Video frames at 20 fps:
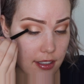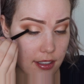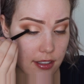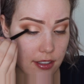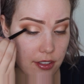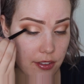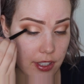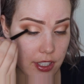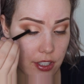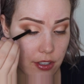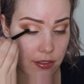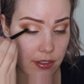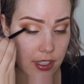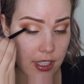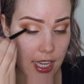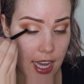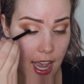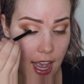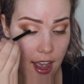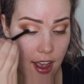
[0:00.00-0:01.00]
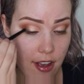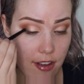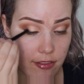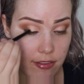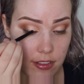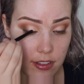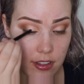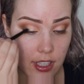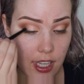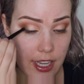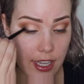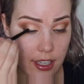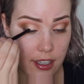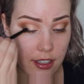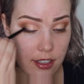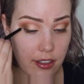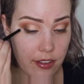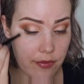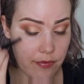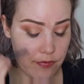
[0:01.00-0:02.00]
so I don't really have
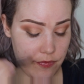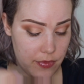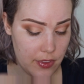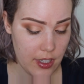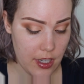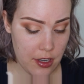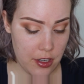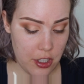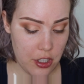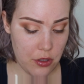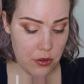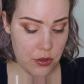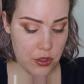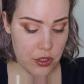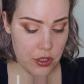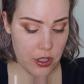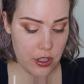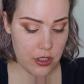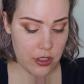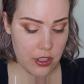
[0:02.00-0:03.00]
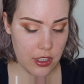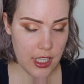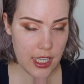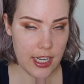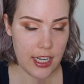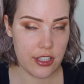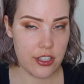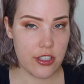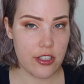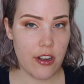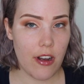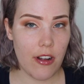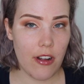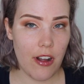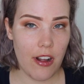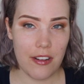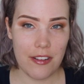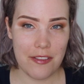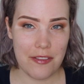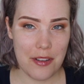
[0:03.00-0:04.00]
like a huge circle, and I just call
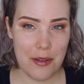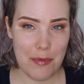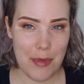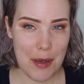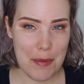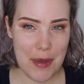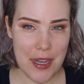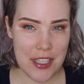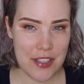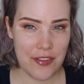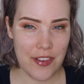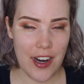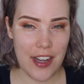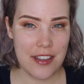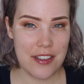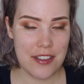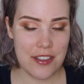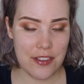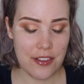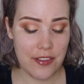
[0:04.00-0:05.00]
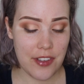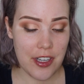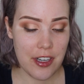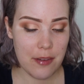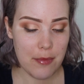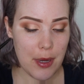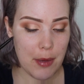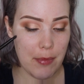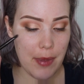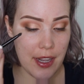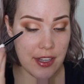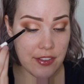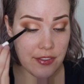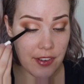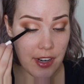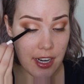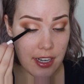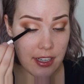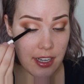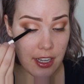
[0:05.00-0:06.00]
all of them my best friends. So if you hear my best
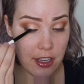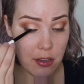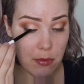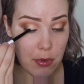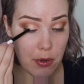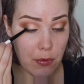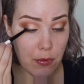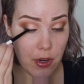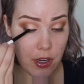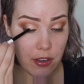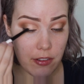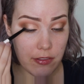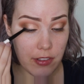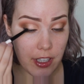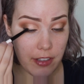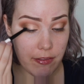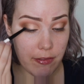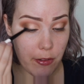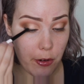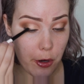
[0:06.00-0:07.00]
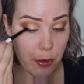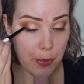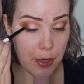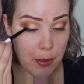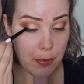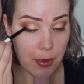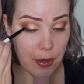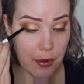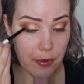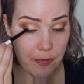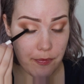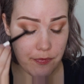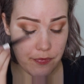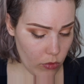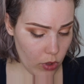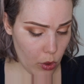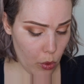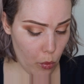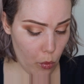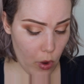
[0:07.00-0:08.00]
friend, it could be one of like four people.
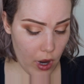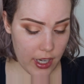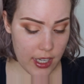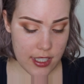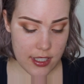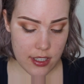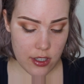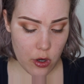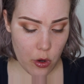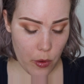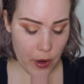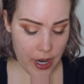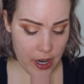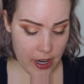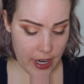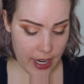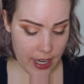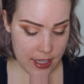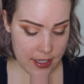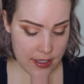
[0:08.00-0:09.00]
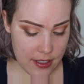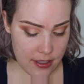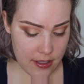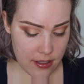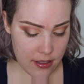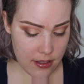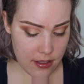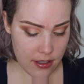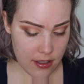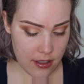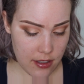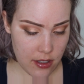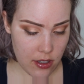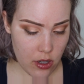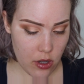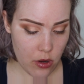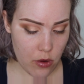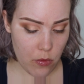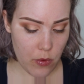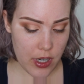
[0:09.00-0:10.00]
One is an Aquarius,
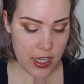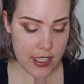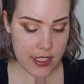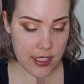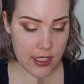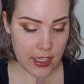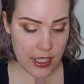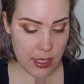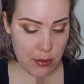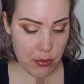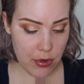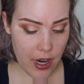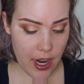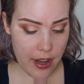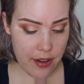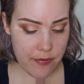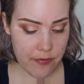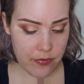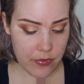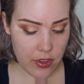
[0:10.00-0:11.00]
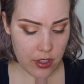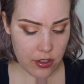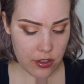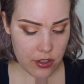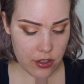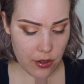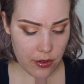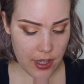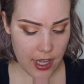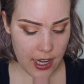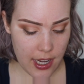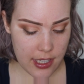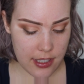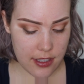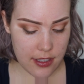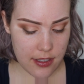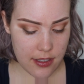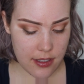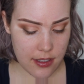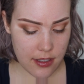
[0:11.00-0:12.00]
one is a Libra, so
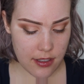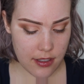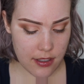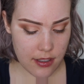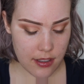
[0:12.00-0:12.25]
that's